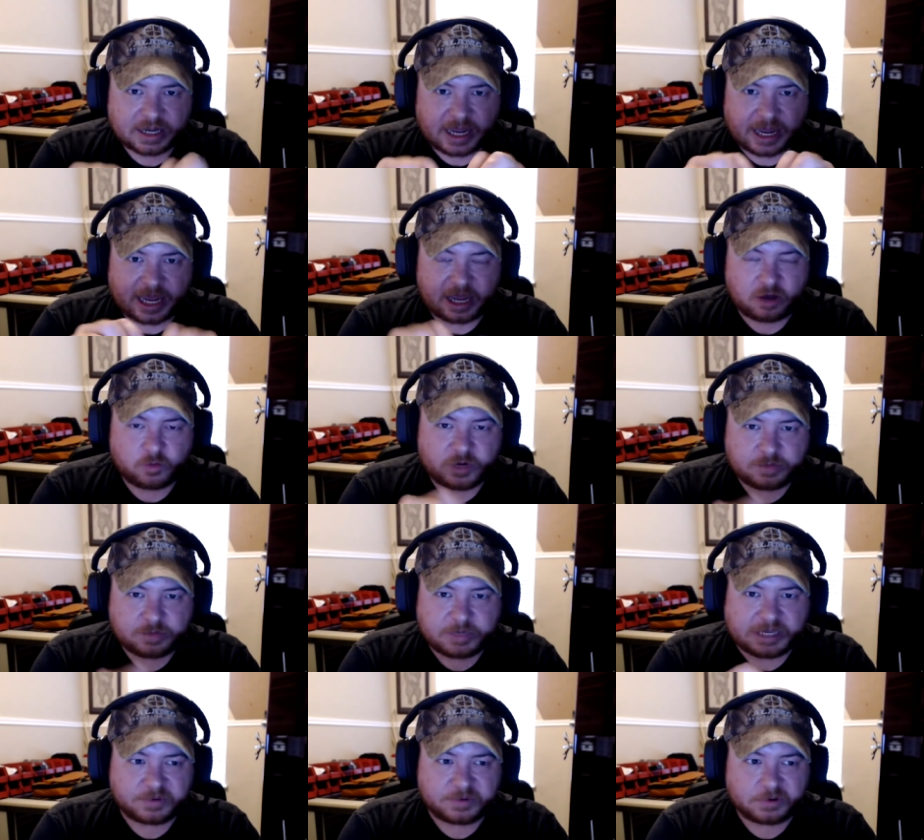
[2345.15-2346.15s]
How many
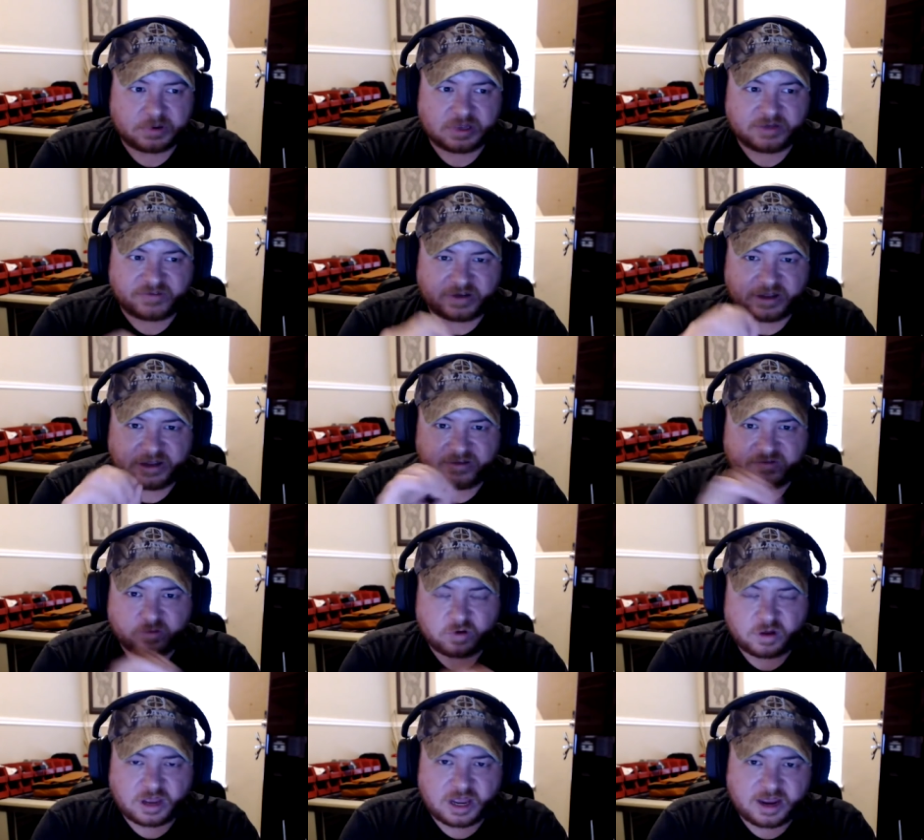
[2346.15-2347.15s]
people, if if
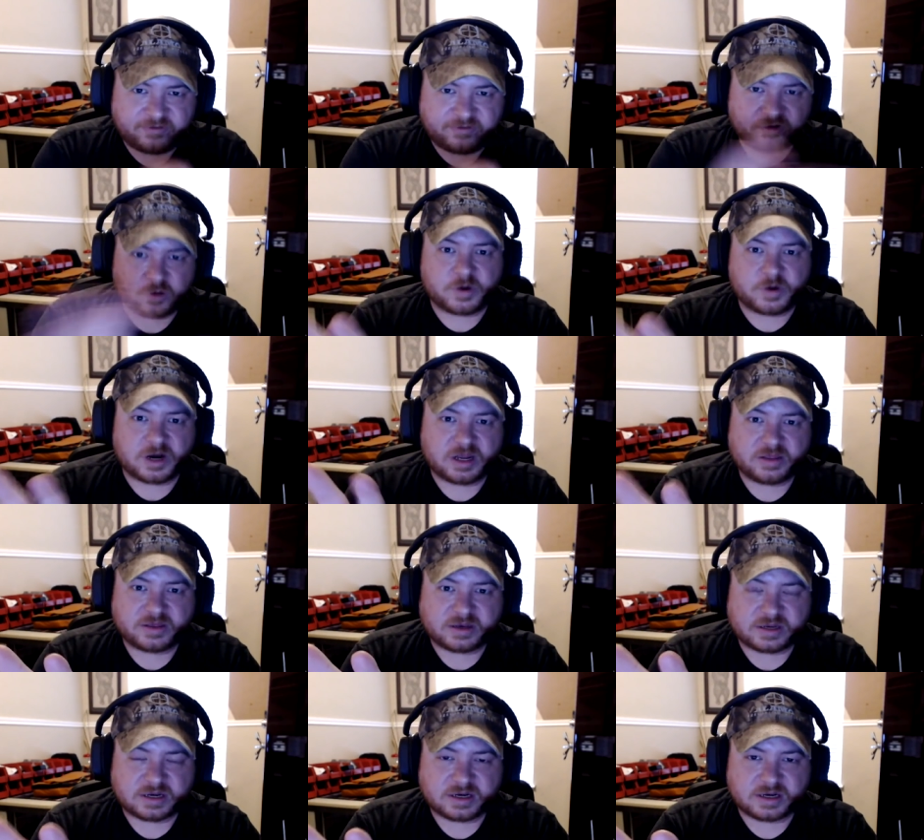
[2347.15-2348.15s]
everybody
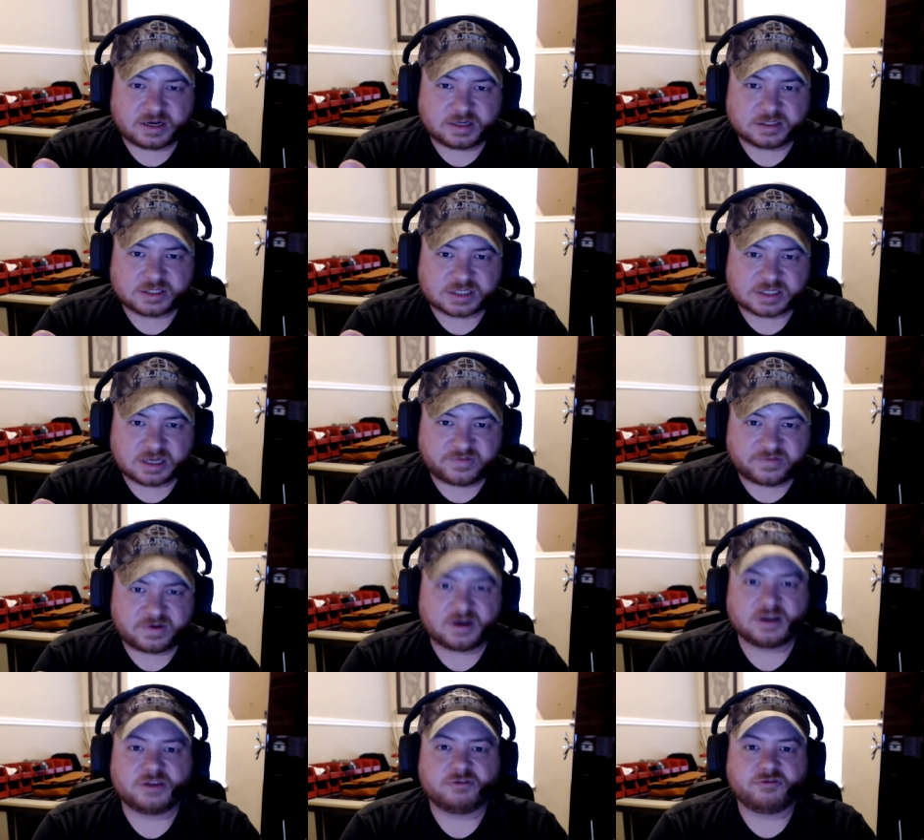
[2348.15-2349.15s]
that did gun stuff
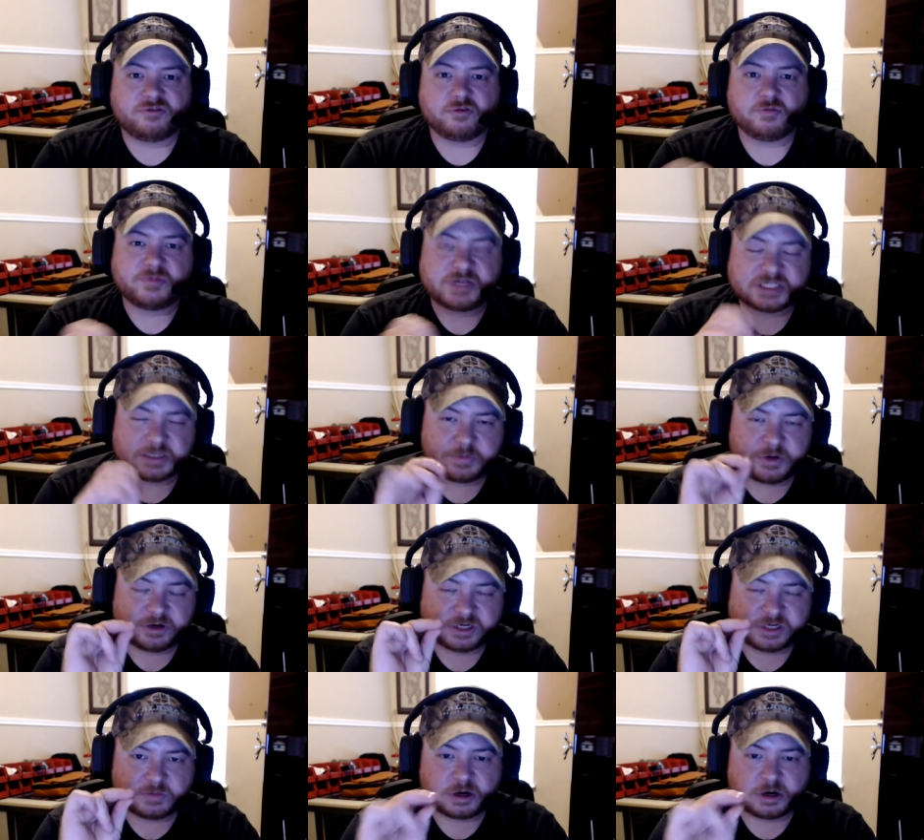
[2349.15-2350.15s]
on YouTube
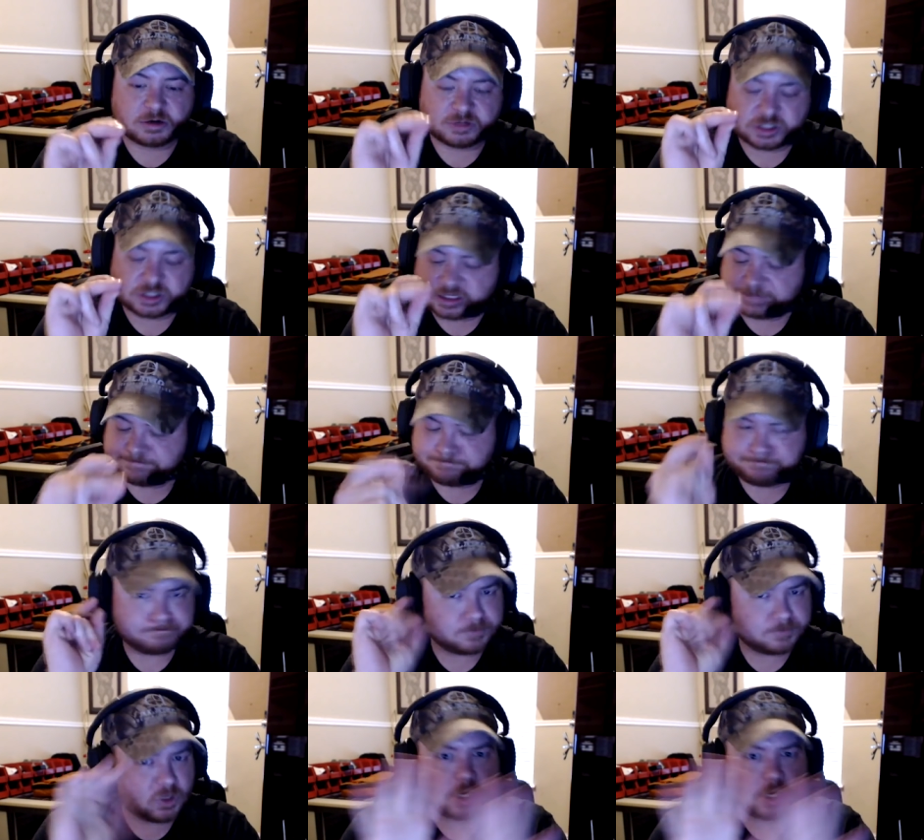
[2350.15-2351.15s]
disappeared tomorrow, just like
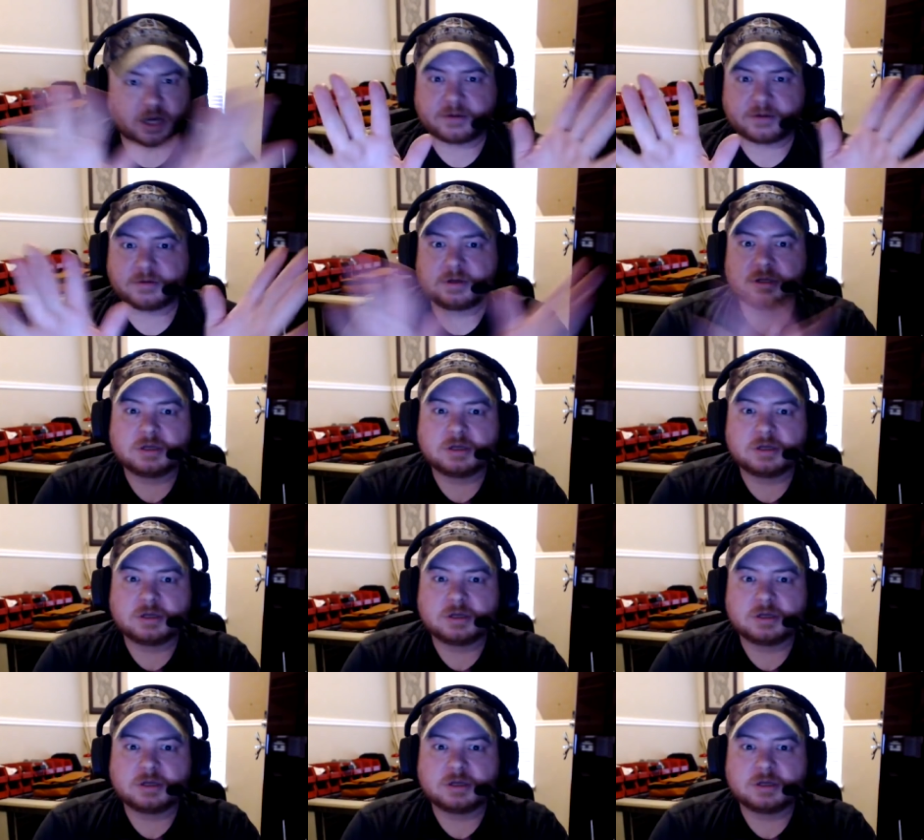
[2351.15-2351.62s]
gone,